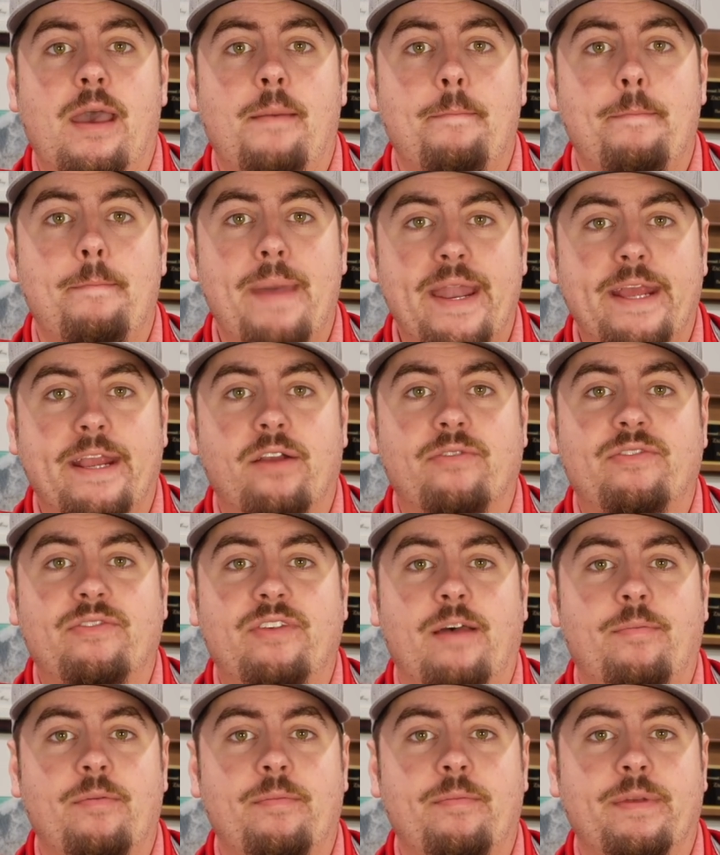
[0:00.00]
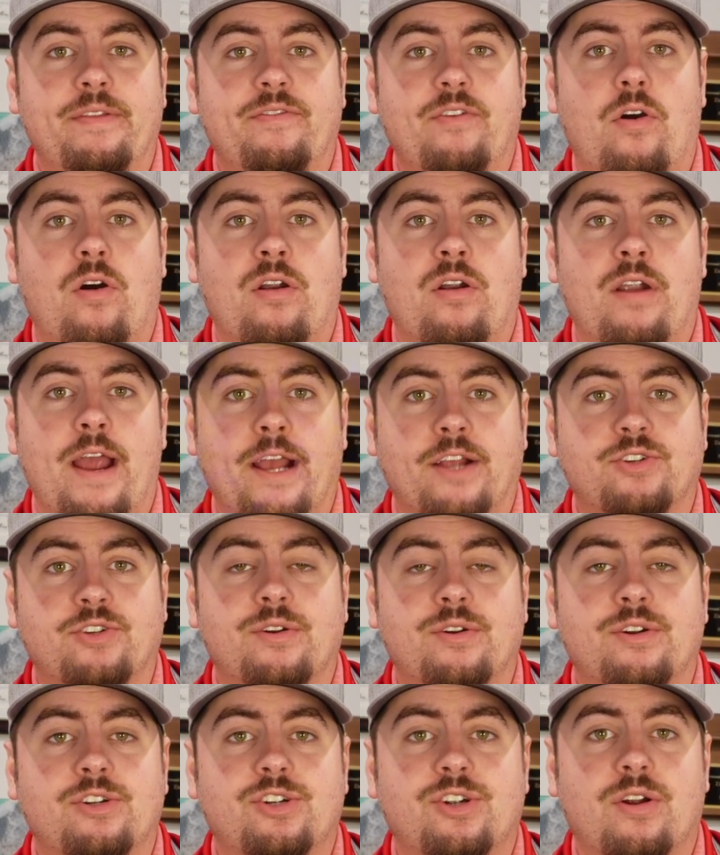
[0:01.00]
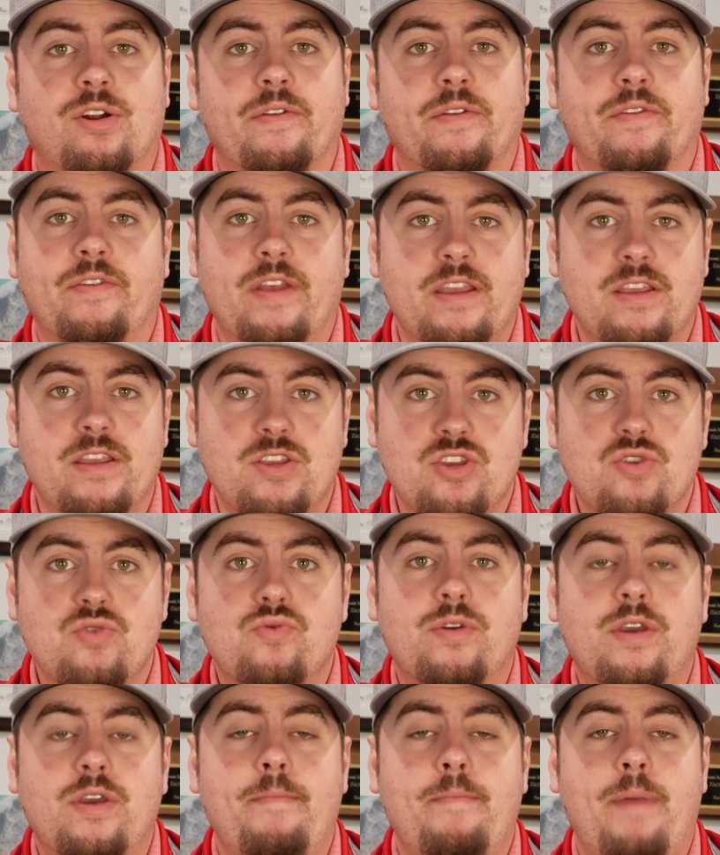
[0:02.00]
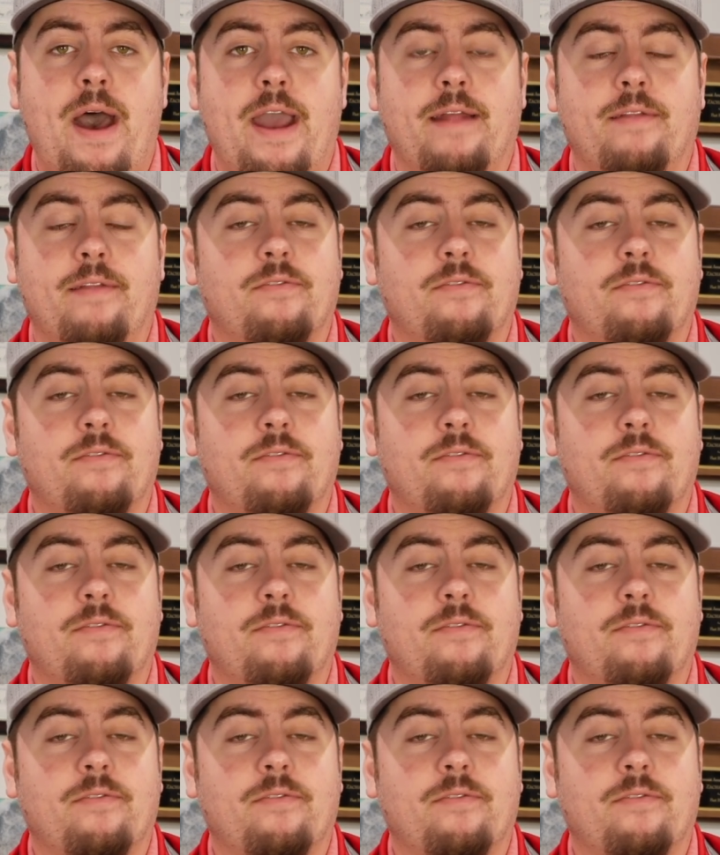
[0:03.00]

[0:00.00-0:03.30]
Medicare supplements are extra insurance that you could buy